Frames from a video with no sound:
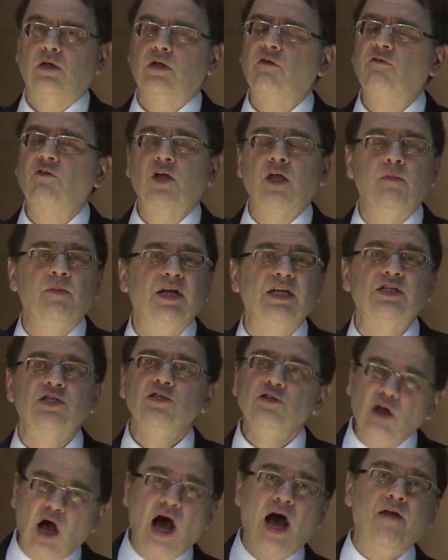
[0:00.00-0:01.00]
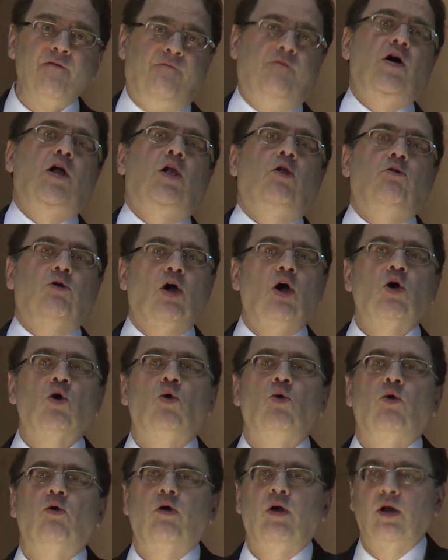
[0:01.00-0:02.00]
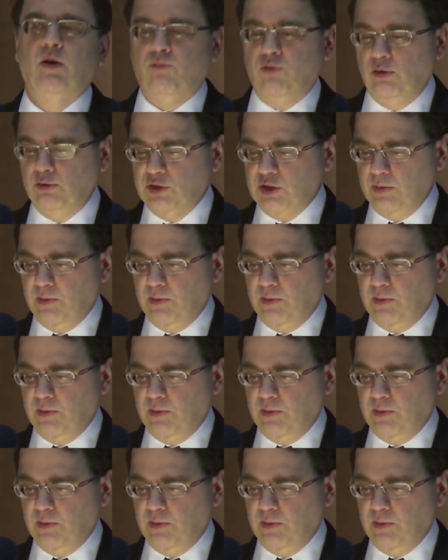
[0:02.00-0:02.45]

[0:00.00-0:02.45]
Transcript: that the committee is not following a goal-oriented approach